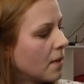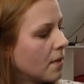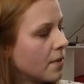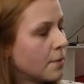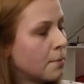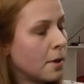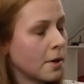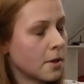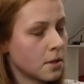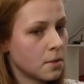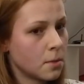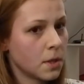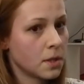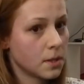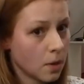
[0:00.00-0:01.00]
the pockets
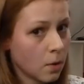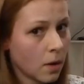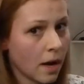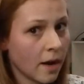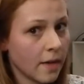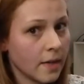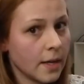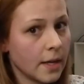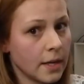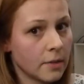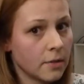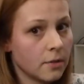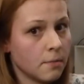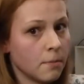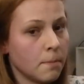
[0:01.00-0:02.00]
were so high that I
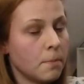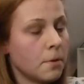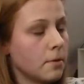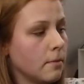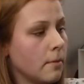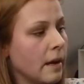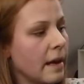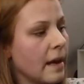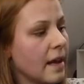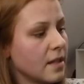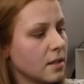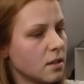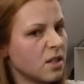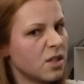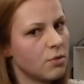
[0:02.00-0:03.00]
couldn't put my
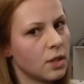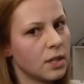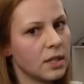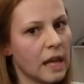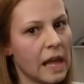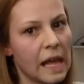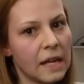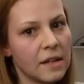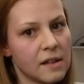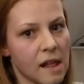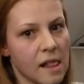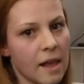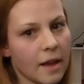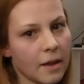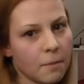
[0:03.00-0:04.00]
hands into it, and
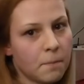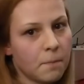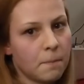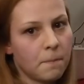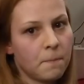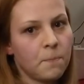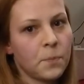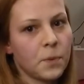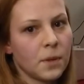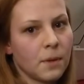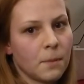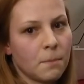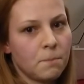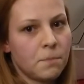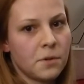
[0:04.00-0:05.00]
I like
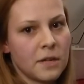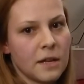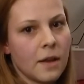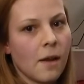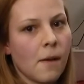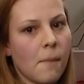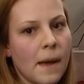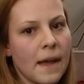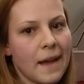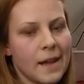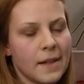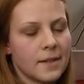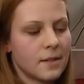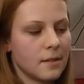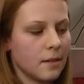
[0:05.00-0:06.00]
putting my
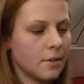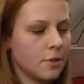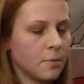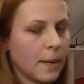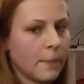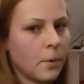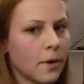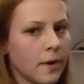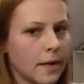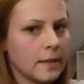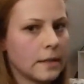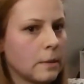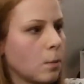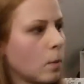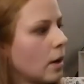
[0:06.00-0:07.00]
hands into my
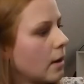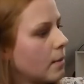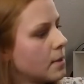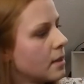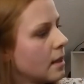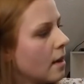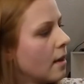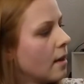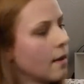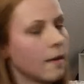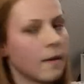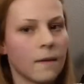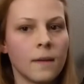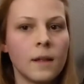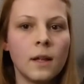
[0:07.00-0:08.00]
pockets when I'm standing.
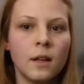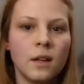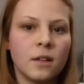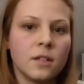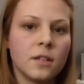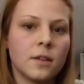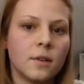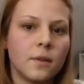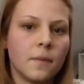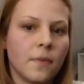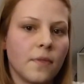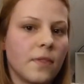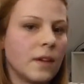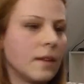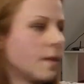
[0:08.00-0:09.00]
Don't know,
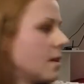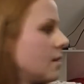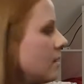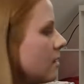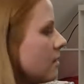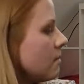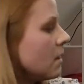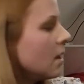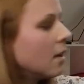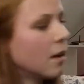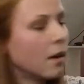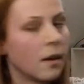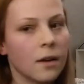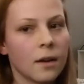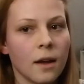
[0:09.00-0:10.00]
I think that is
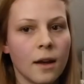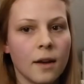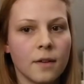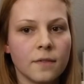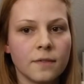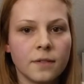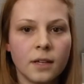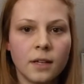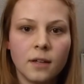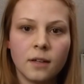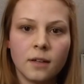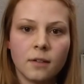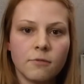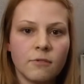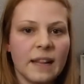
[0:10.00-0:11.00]
kind of
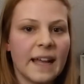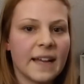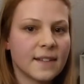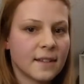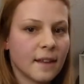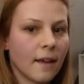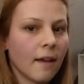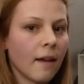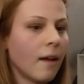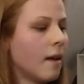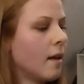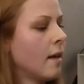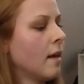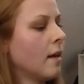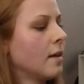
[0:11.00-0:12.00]
relaxing.
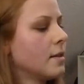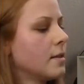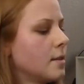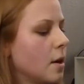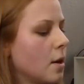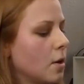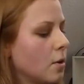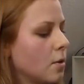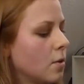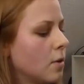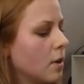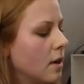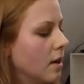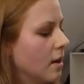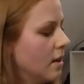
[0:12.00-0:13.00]
So
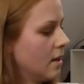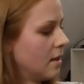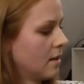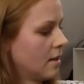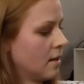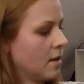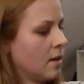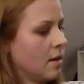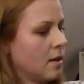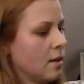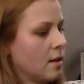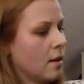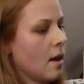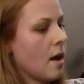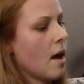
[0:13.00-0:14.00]

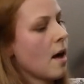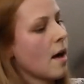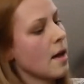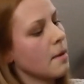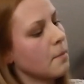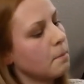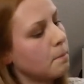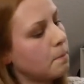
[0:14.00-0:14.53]
I